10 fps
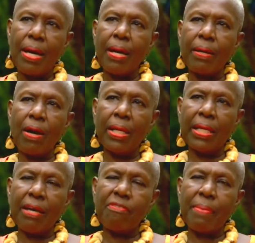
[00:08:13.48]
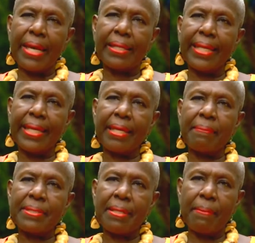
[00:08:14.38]
A colleague of mine, Lea
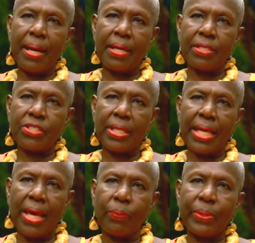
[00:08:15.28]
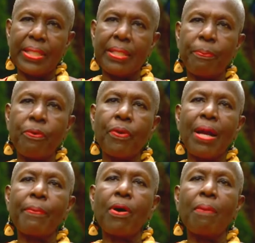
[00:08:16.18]
Kim Semaj, and I, we did a
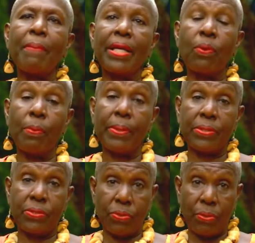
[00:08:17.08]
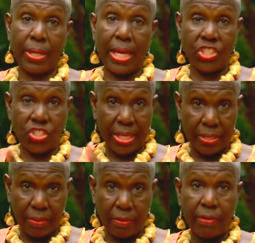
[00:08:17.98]
program called Man and Woman Story, a
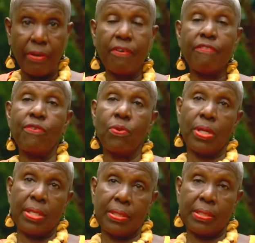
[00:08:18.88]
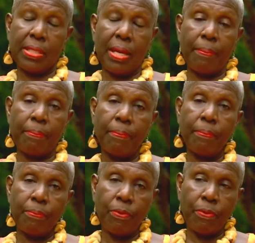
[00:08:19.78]
gender-focused
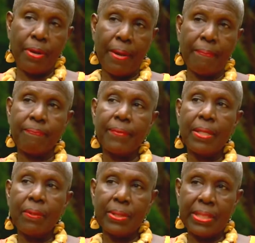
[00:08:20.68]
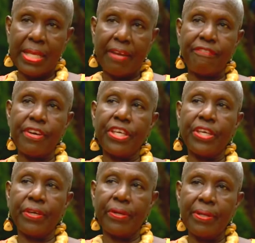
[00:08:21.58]
program. Did that for a
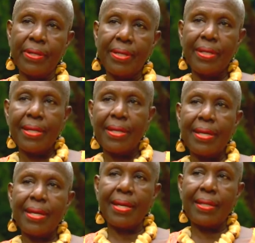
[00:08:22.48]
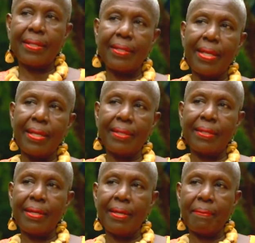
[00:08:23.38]
year. And
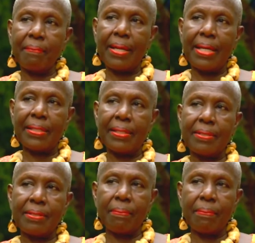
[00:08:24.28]
then I did